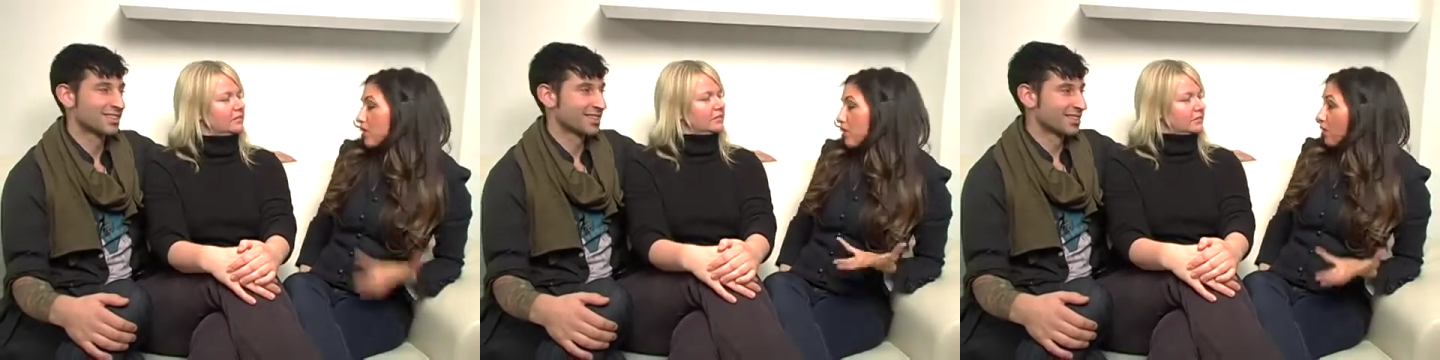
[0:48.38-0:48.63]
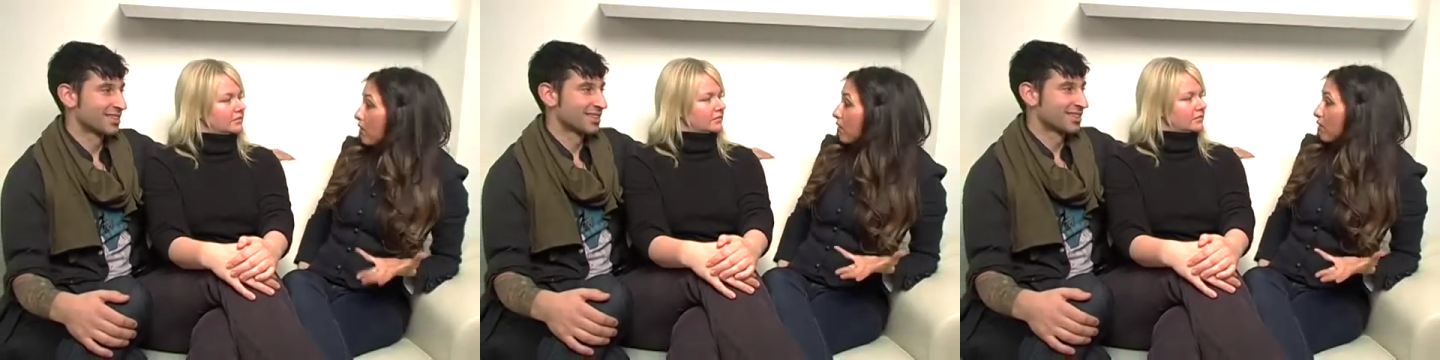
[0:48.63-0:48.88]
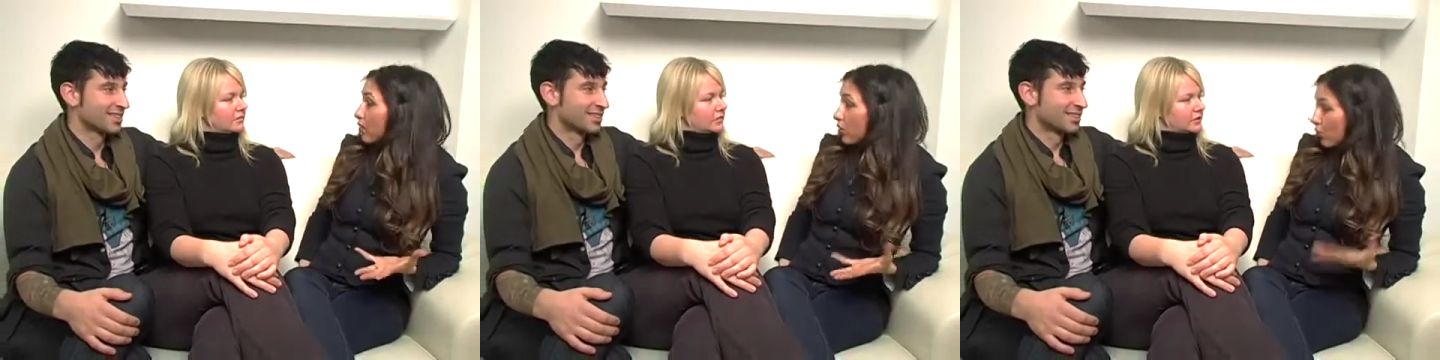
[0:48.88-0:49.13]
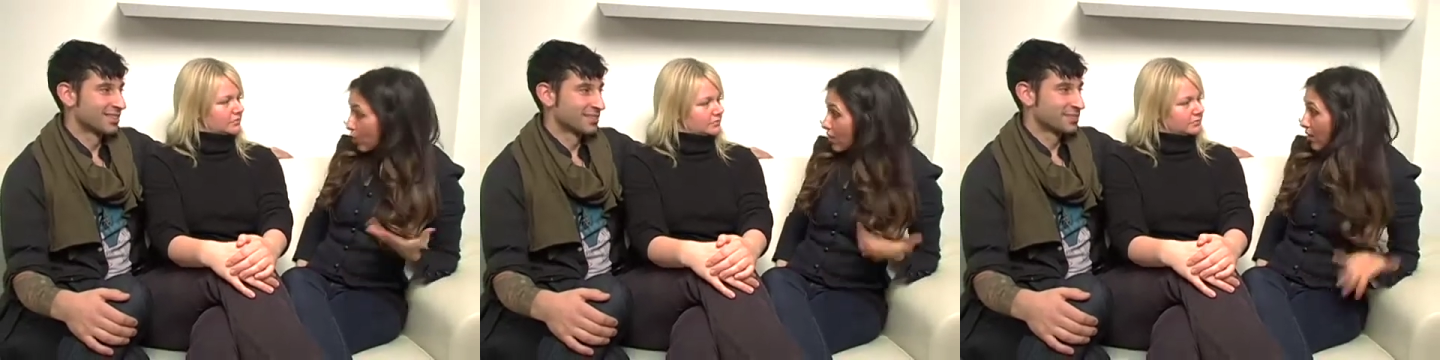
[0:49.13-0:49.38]
Speaker 1: list full of
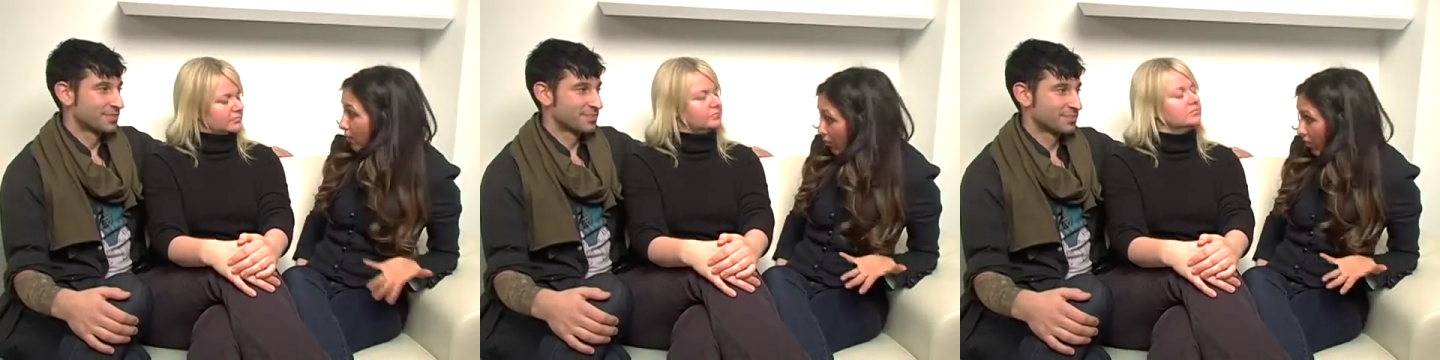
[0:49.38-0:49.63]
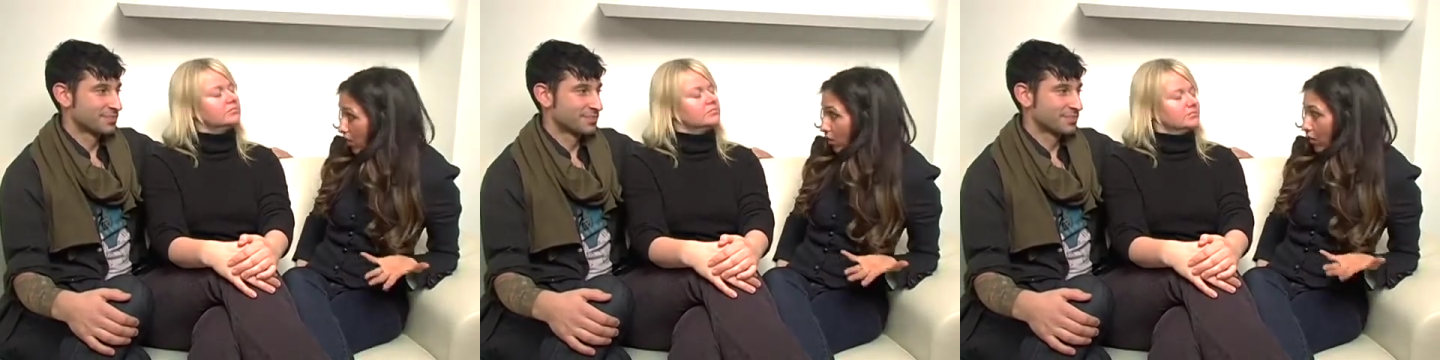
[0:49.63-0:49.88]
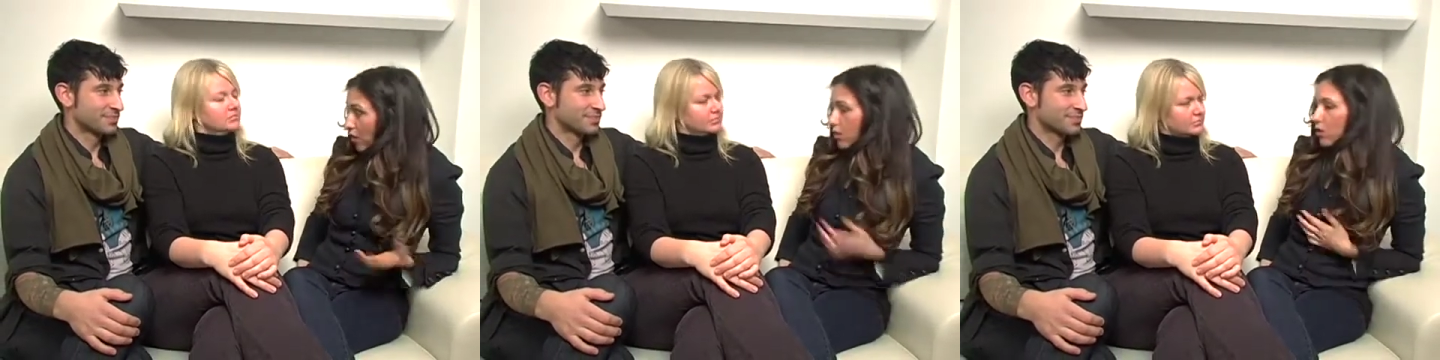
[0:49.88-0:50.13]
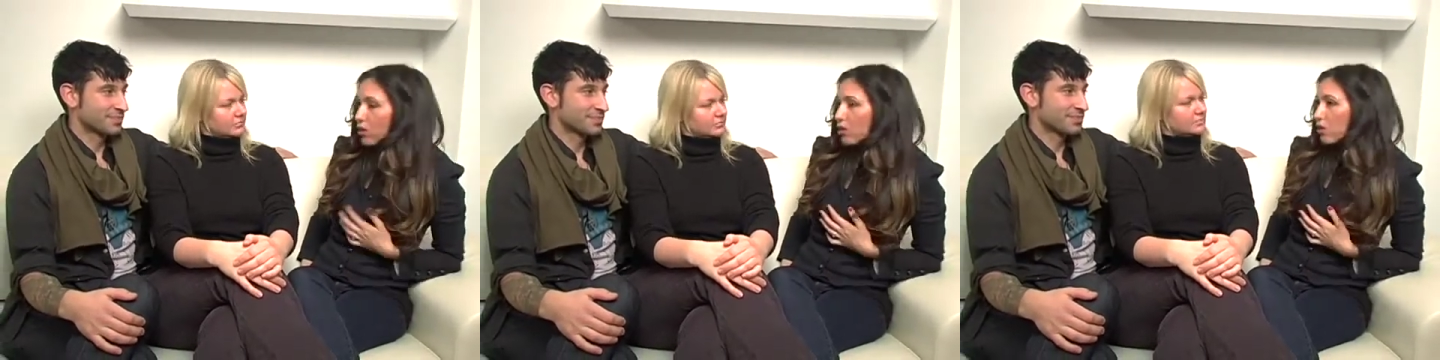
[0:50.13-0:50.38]
cruelty-free
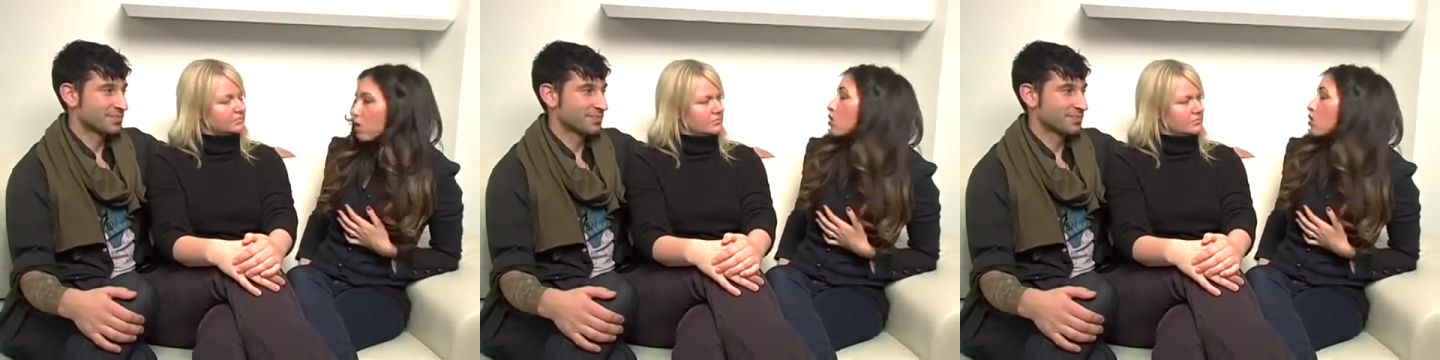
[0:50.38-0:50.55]
girls who